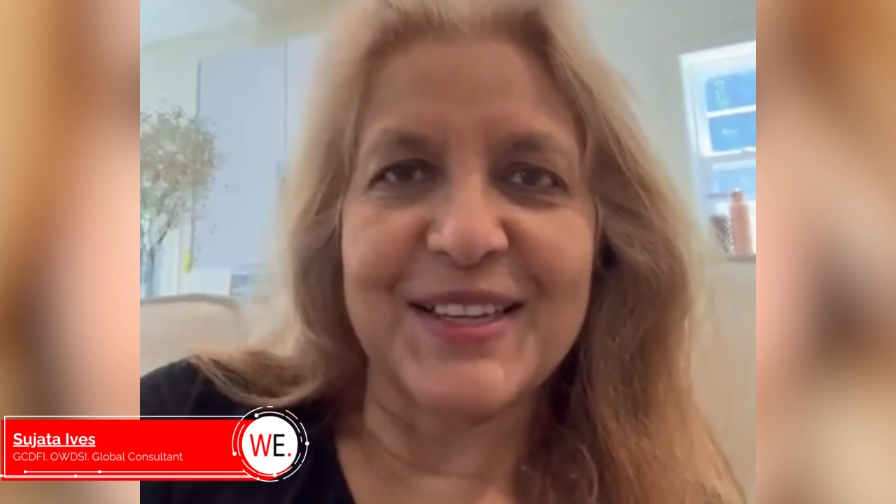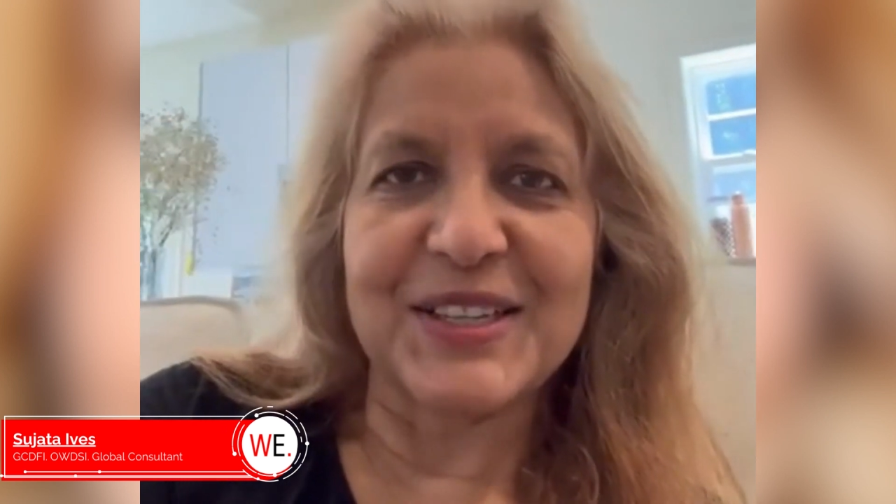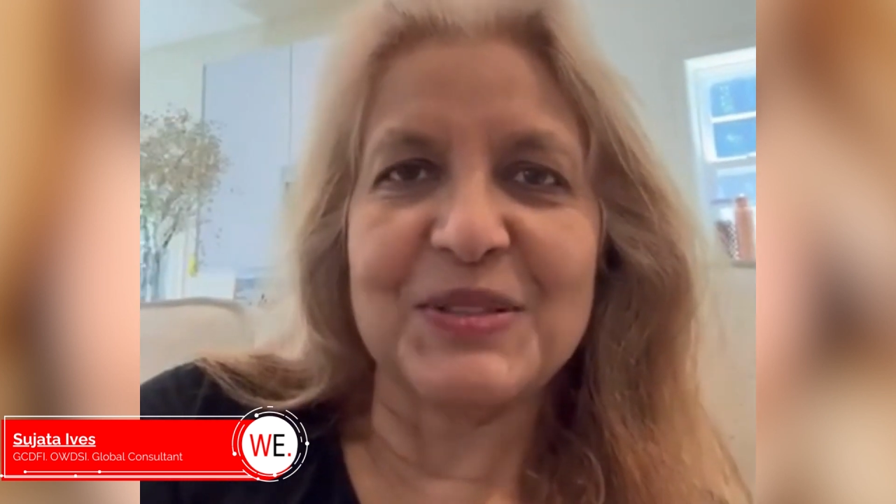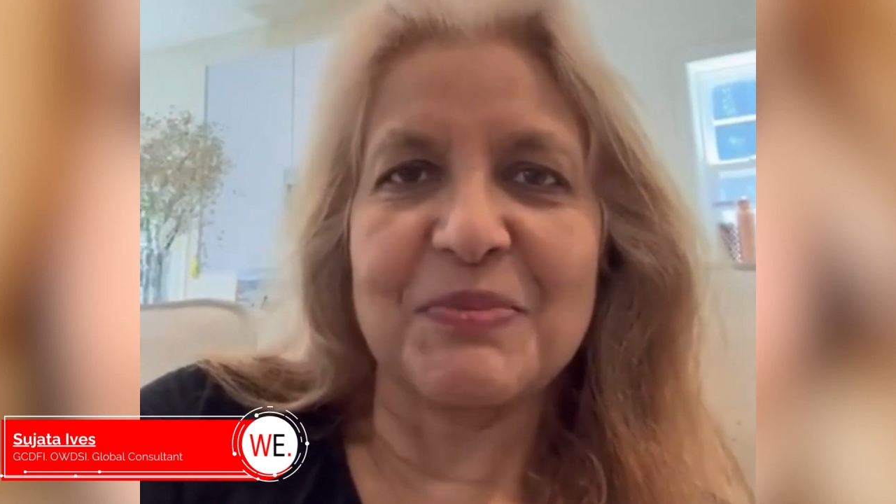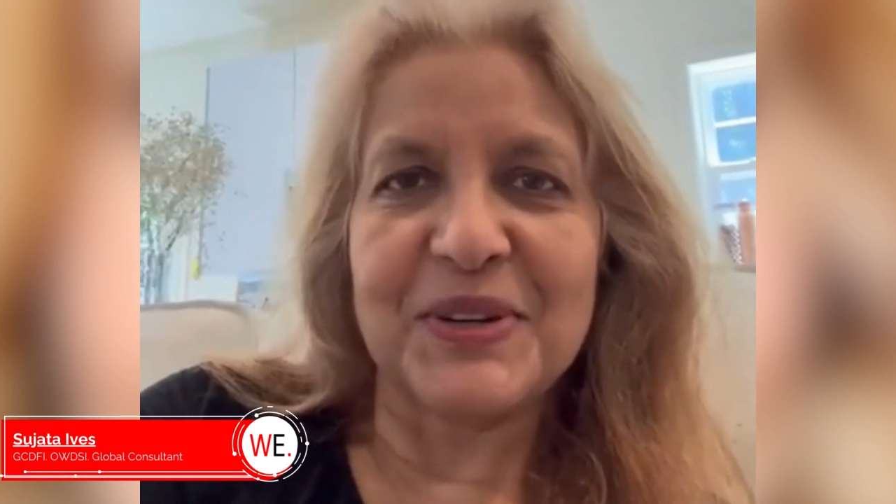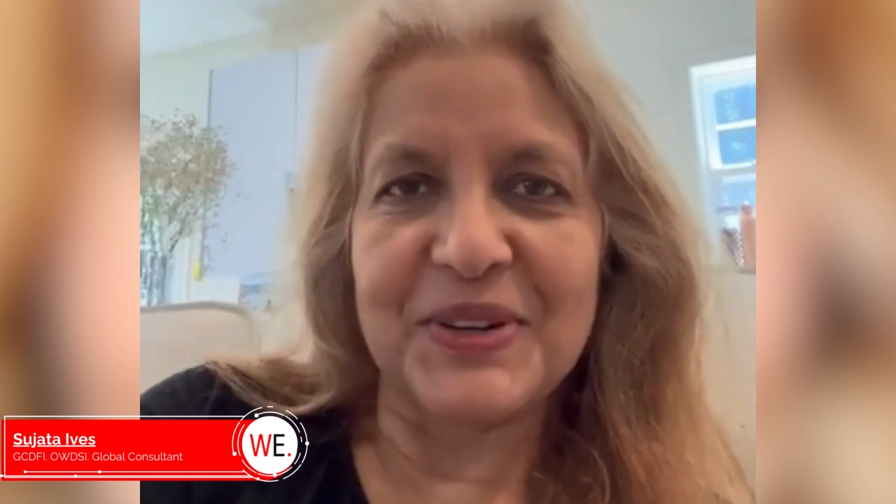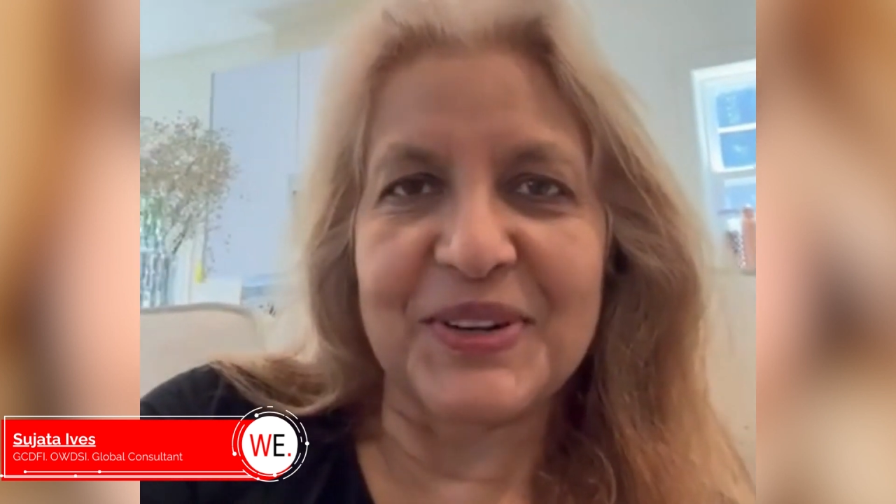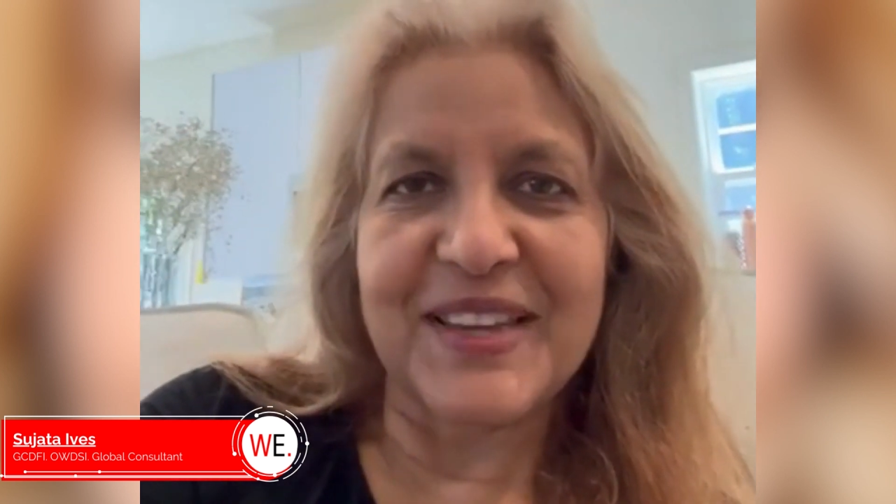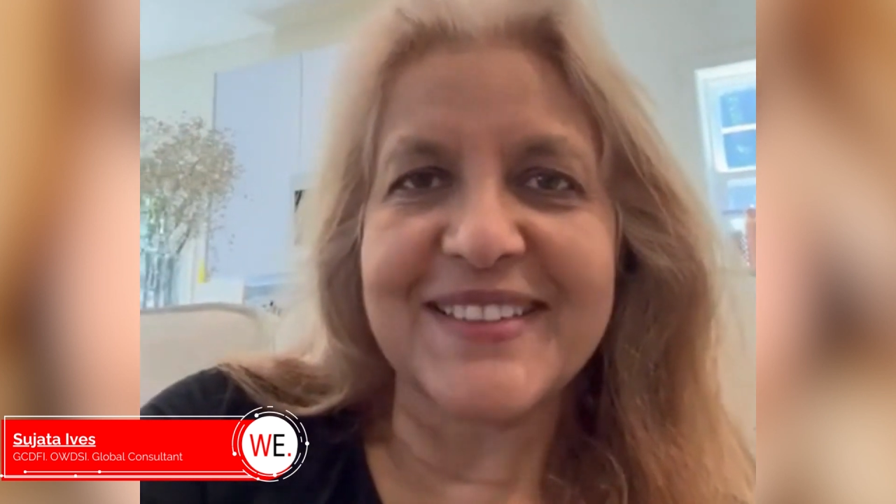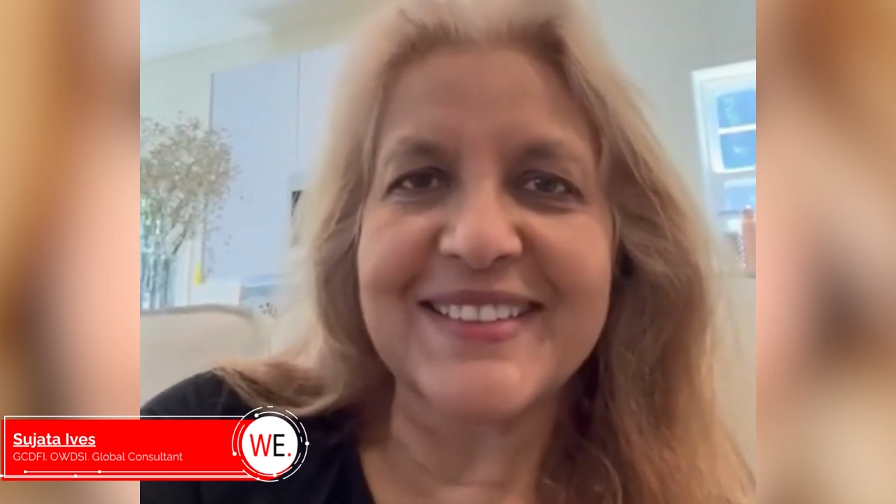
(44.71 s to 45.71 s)

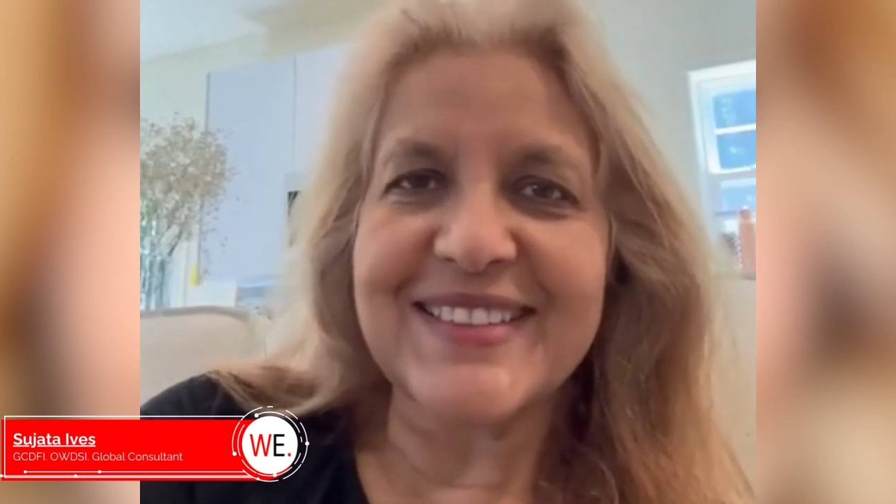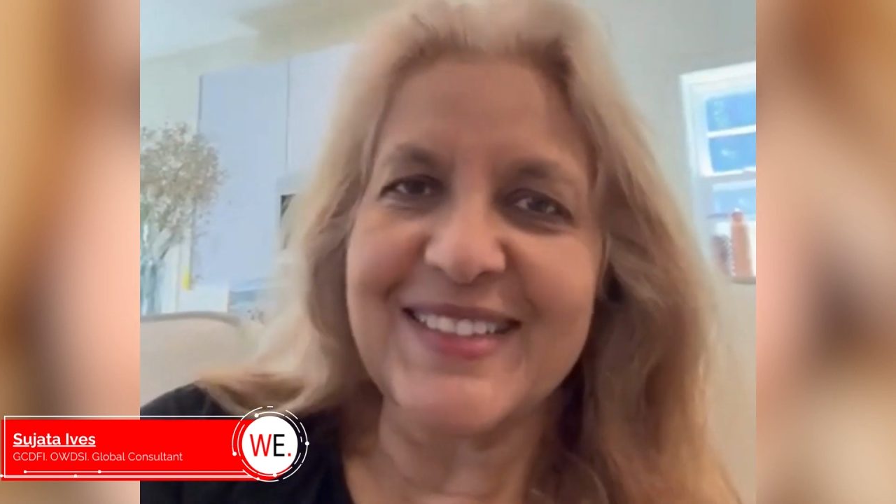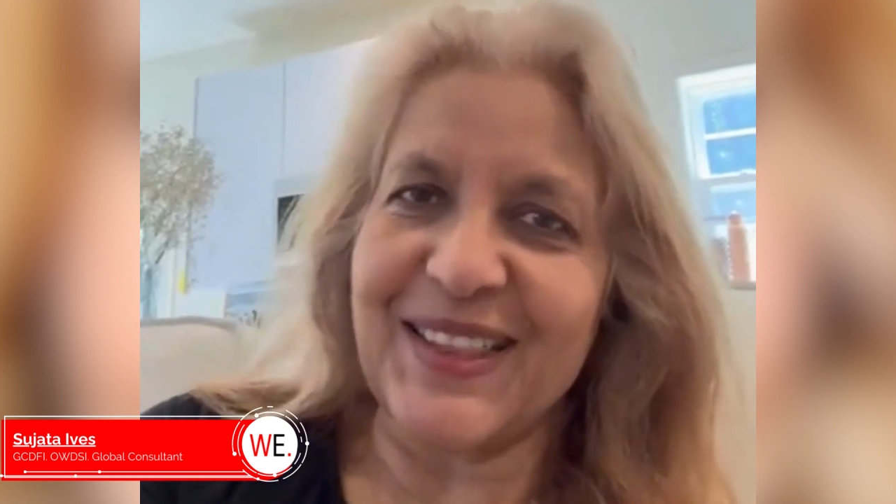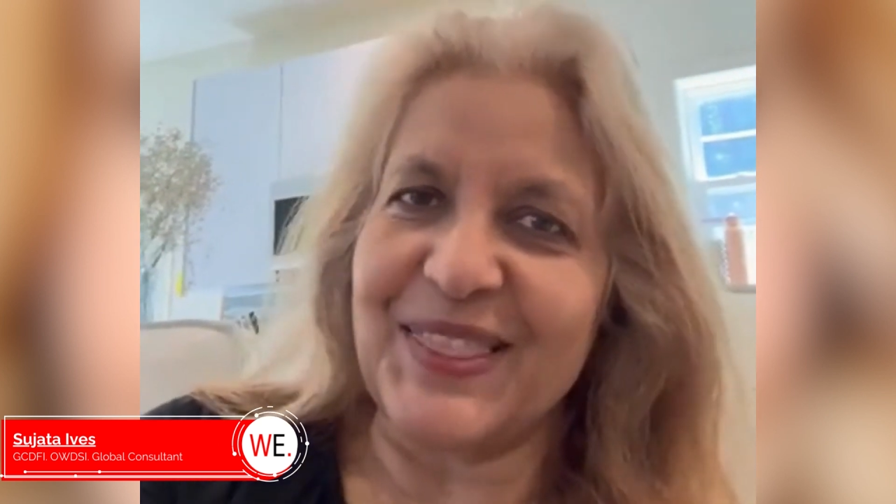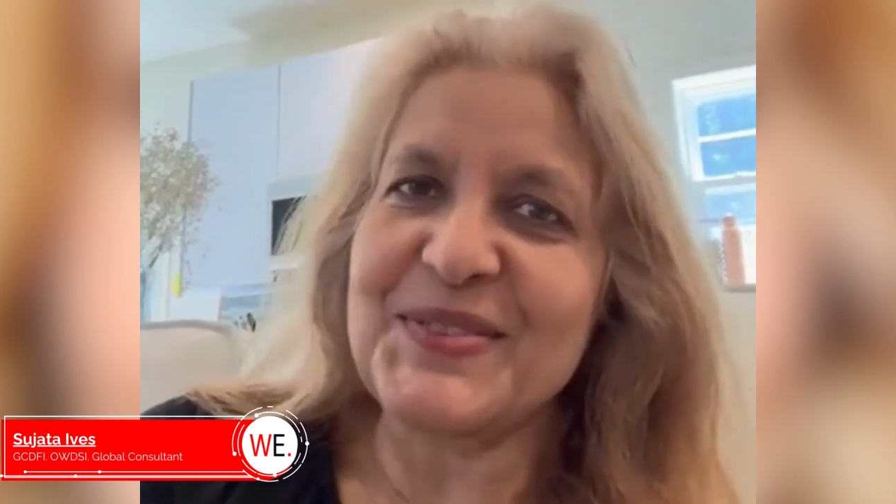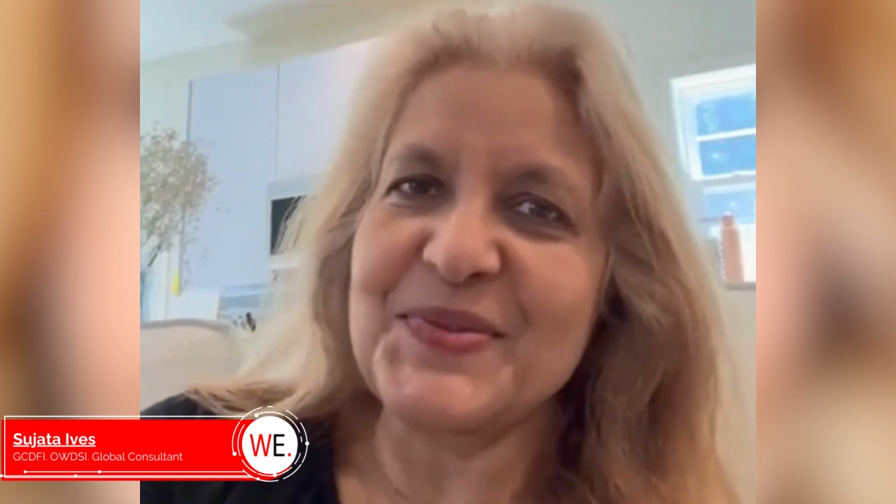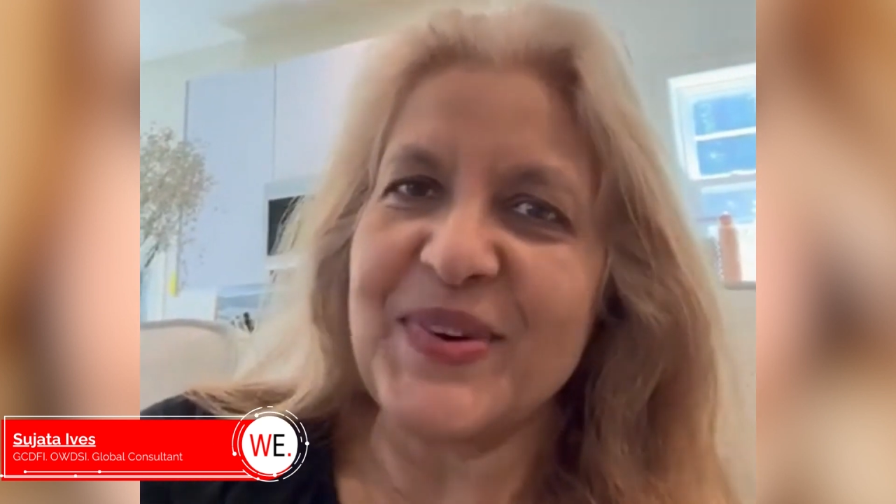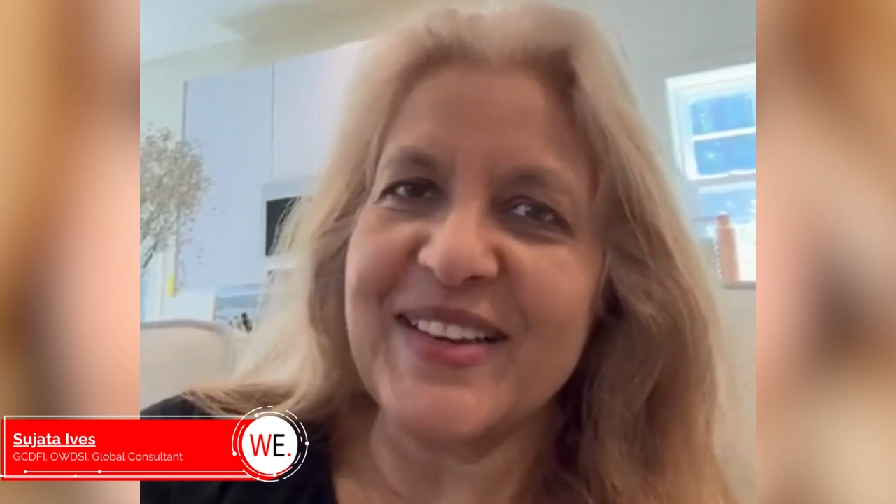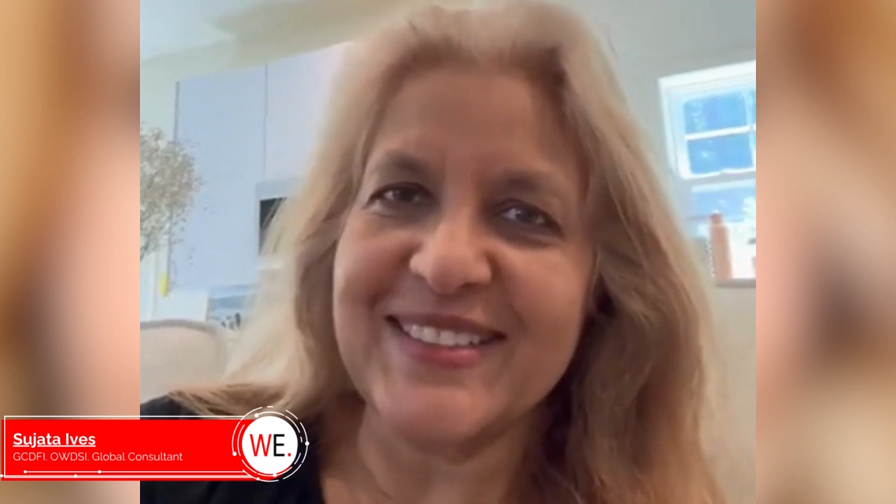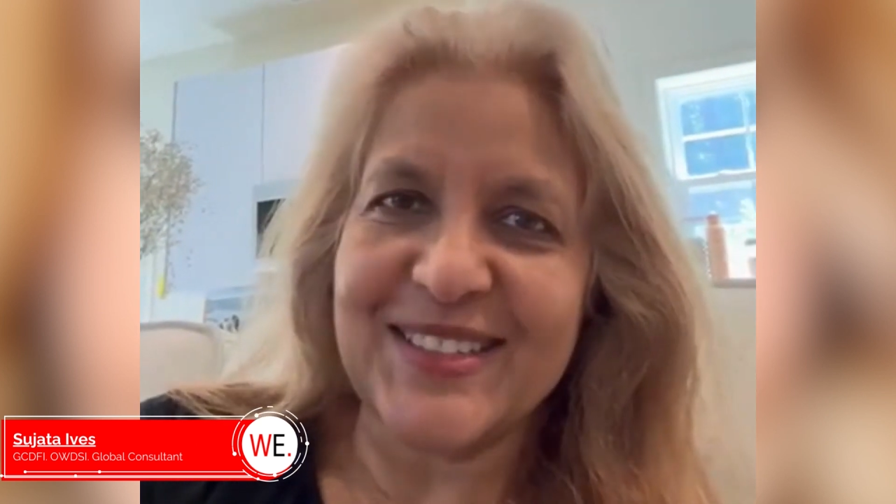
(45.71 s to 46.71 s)
experience and the
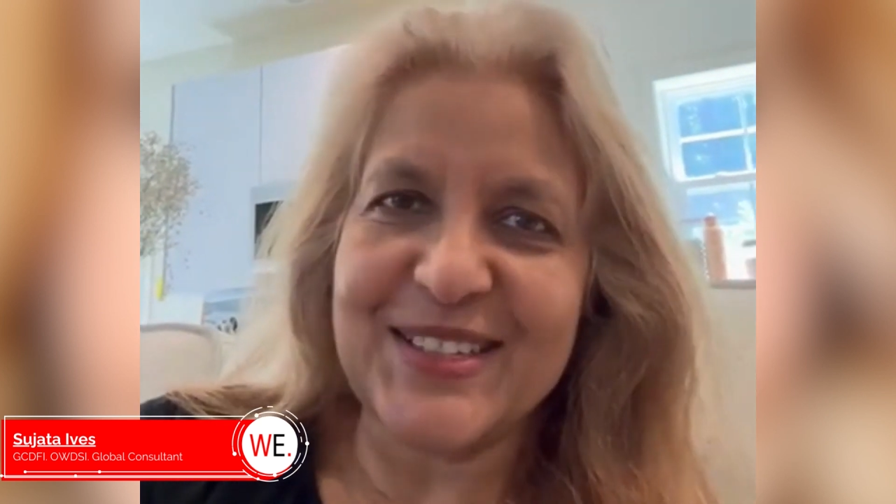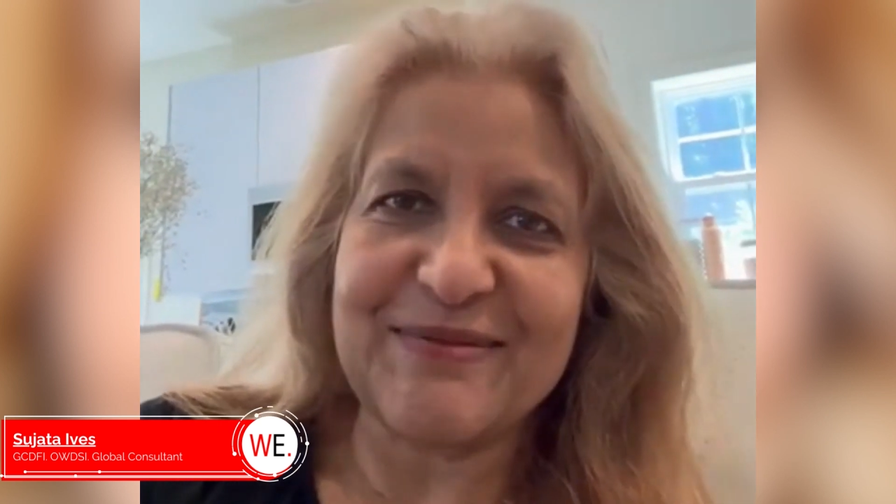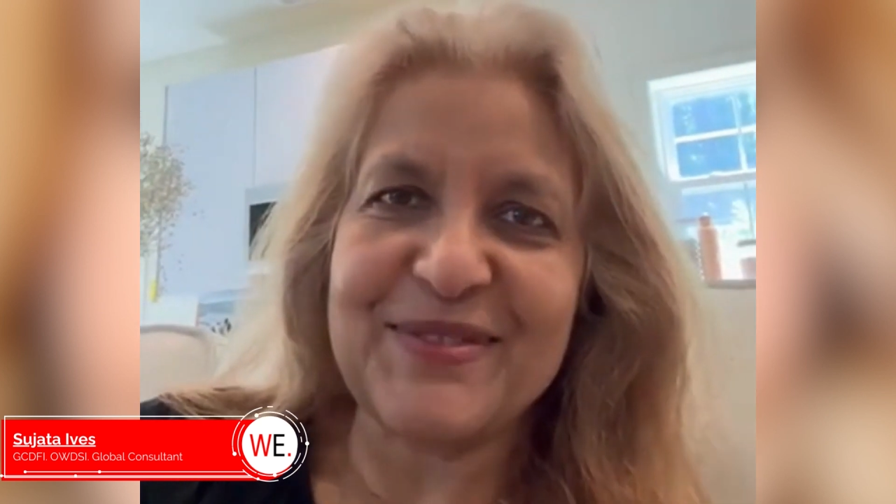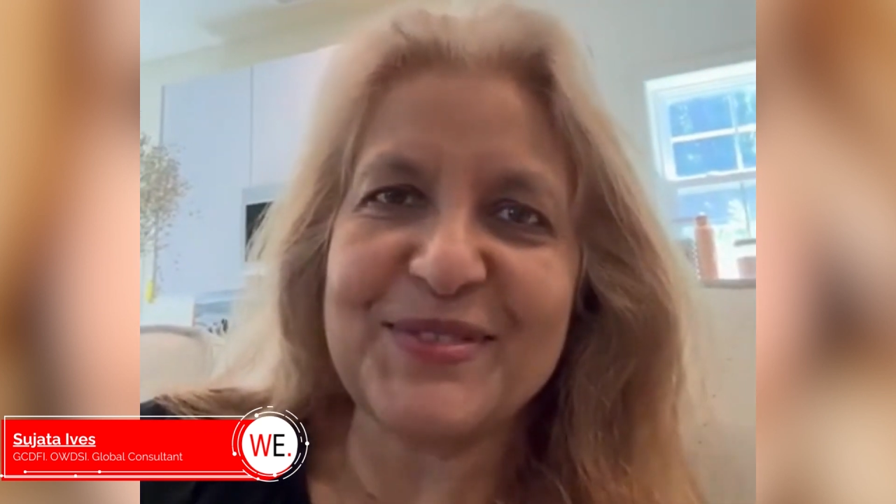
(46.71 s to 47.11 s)
wisdom